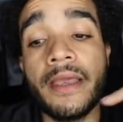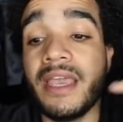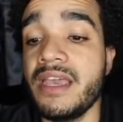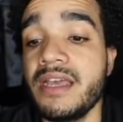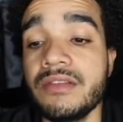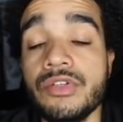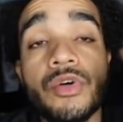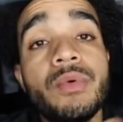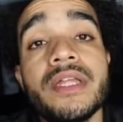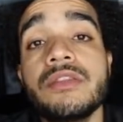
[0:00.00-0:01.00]
And you
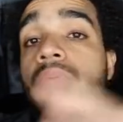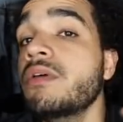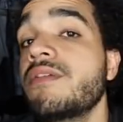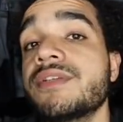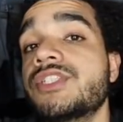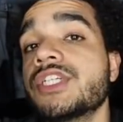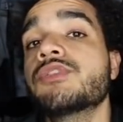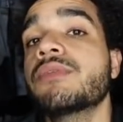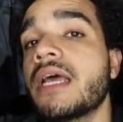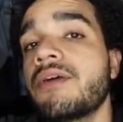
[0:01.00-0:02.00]
know what, don't even
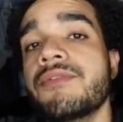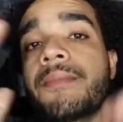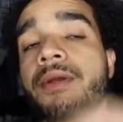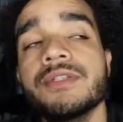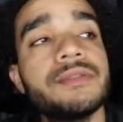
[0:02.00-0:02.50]
just rely on the mirror.